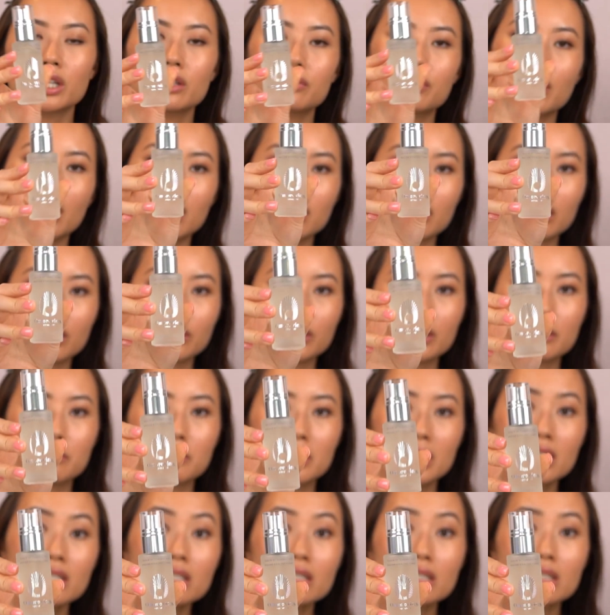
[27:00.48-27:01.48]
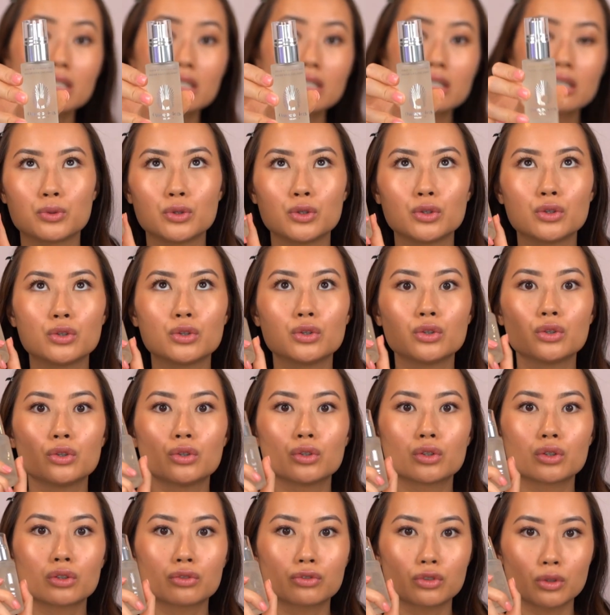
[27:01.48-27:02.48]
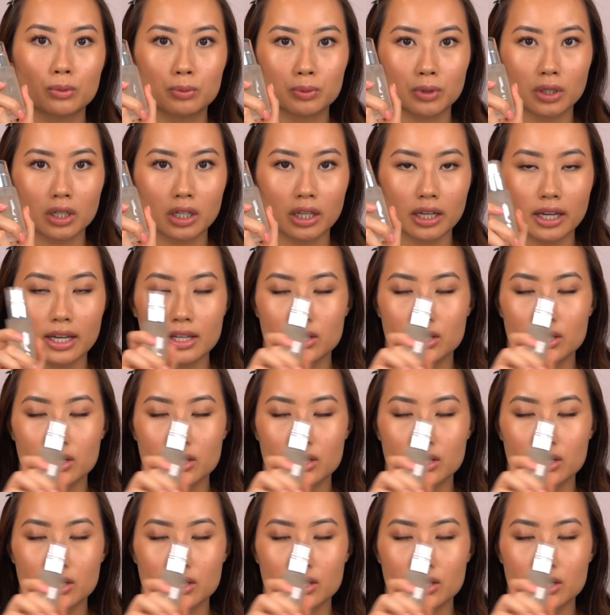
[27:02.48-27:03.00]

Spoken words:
of Hungary mist. Beautiful product.